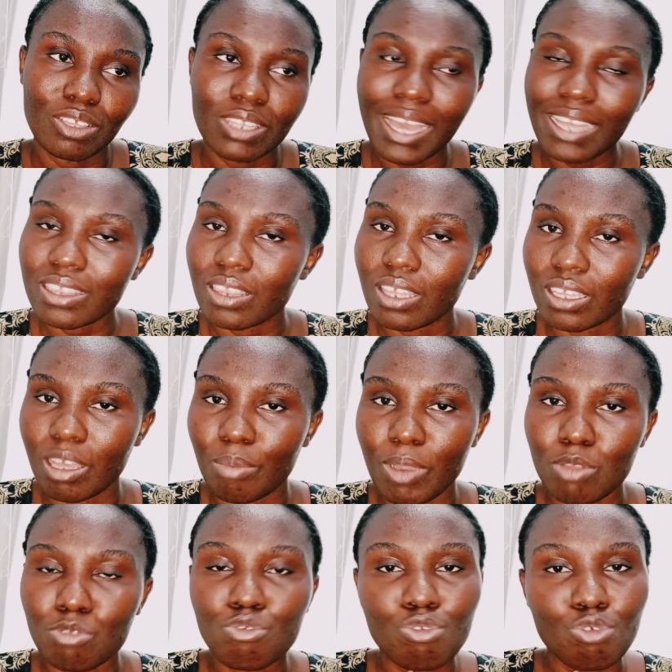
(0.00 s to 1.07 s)
That thing
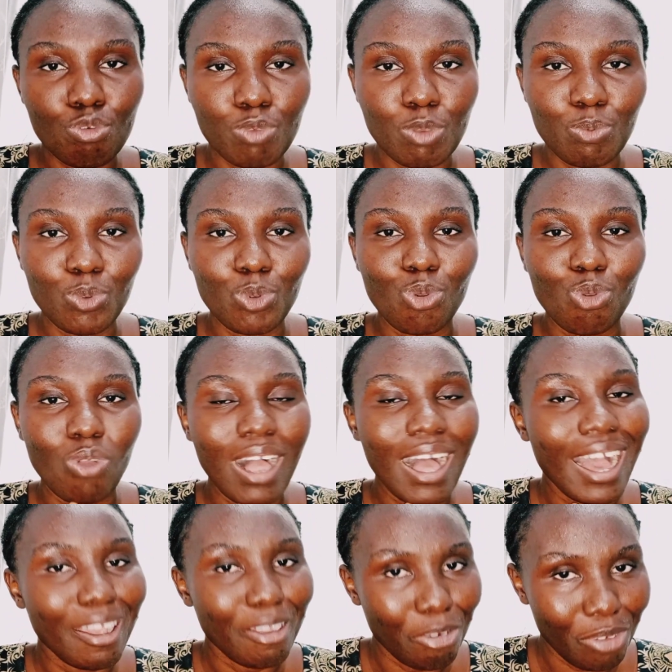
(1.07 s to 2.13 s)
about 2 people
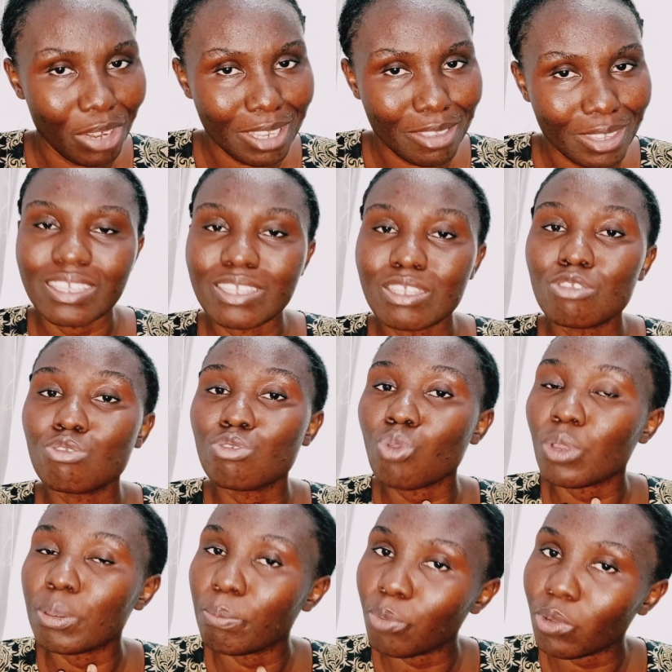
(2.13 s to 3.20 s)
agreeing is
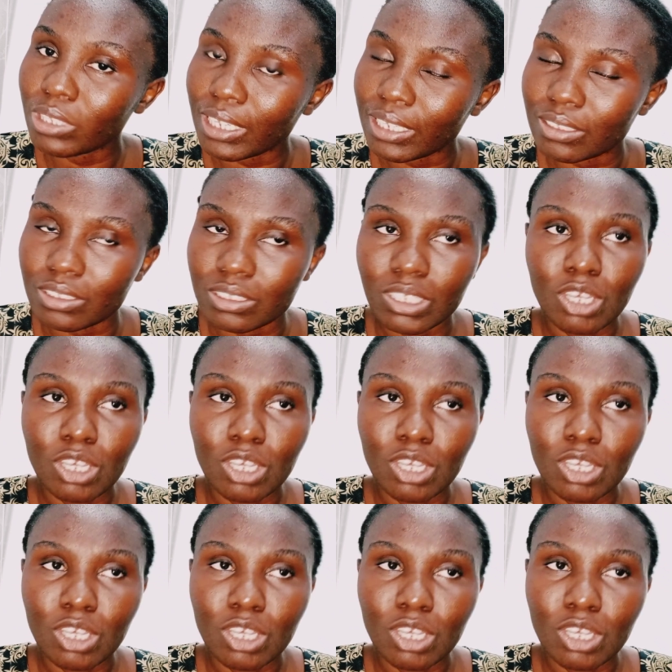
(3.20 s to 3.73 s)
so important.